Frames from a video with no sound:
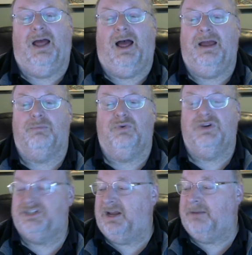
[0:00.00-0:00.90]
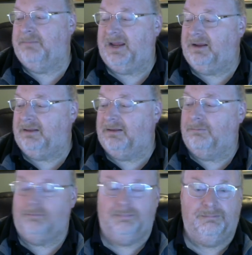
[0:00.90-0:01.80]
I appreciate making
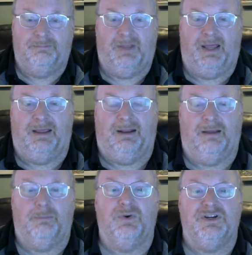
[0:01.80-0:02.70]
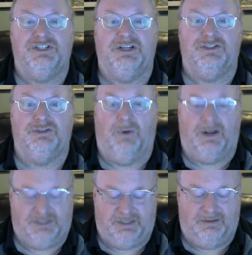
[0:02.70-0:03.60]
them, and I appreciate you
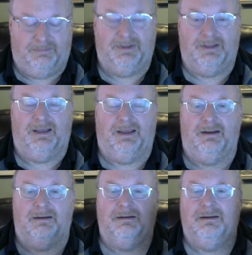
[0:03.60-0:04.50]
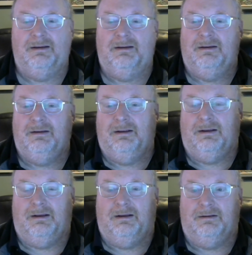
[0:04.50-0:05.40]
watching them, and
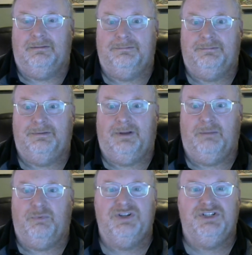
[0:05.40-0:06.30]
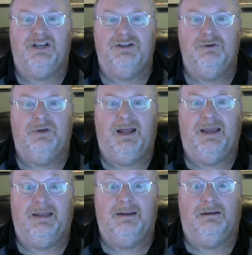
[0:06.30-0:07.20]
I appreciate you and I
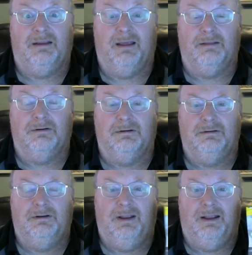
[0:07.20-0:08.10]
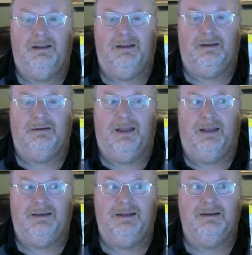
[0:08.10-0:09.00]
getting together
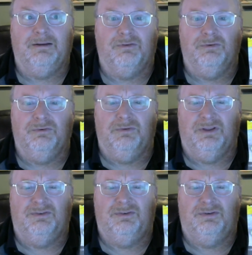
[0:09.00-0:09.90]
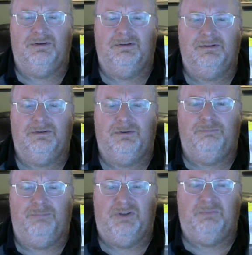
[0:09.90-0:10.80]
and getting through this
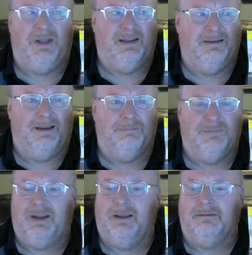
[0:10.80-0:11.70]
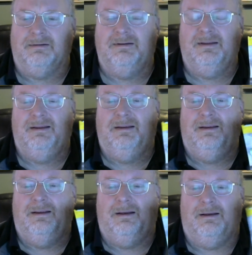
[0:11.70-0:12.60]
plague time together.
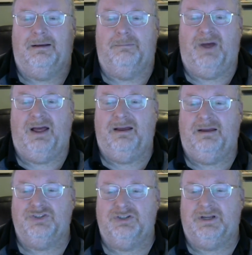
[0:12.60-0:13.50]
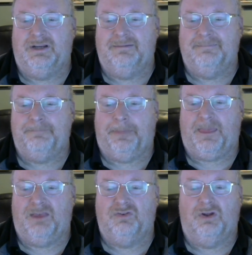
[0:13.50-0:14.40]
Baja Jerky,
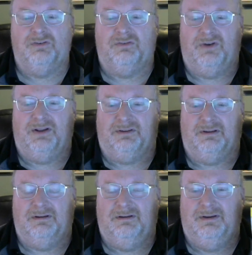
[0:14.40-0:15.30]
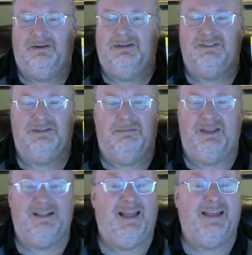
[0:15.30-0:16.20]
Salsa Fresca. Some of
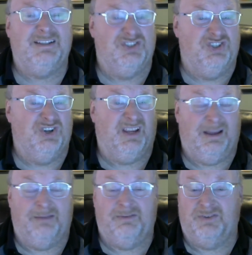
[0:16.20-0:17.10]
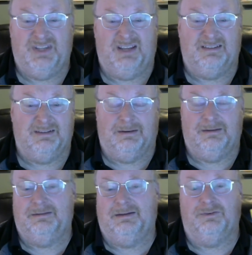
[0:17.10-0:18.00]
the lightest jerky I've ever tasted
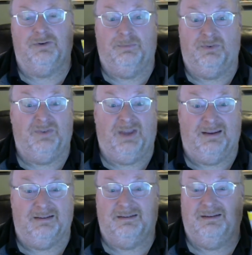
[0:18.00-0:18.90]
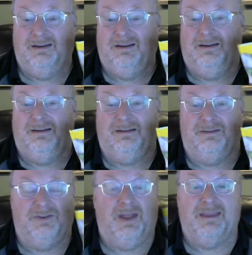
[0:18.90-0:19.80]
in terms of taste.
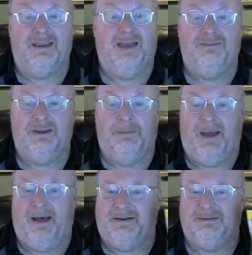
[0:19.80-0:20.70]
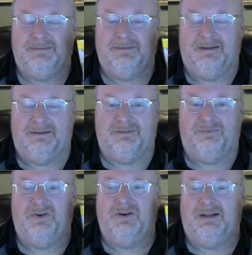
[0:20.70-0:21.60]
There's nothing heavy about it. It's
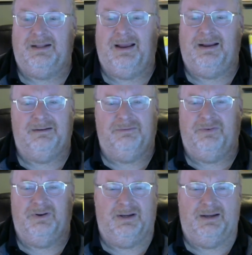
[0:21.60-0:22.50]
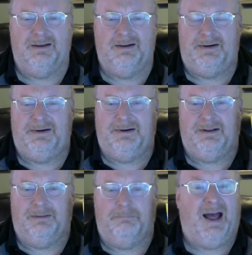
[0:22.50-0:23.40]
very light and very
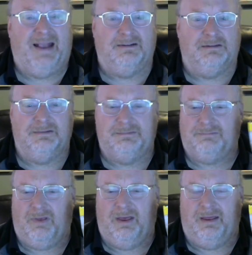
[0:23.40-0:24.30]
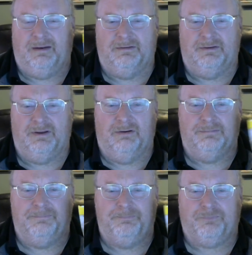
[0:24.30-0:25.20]
mild and, you know,
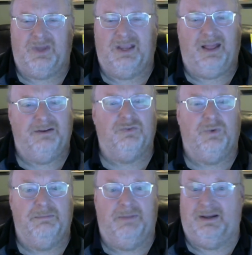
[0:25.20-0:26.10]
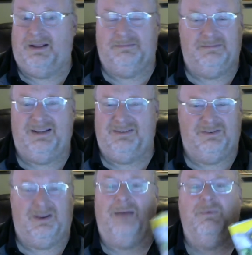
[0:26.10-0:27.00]
kind of sweet, but not.
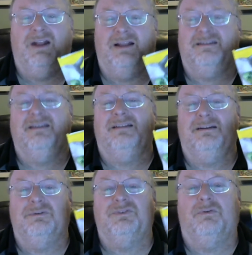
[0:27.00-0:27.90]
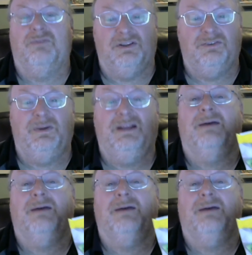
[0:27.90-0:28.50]
I would not say that it was overly sweet.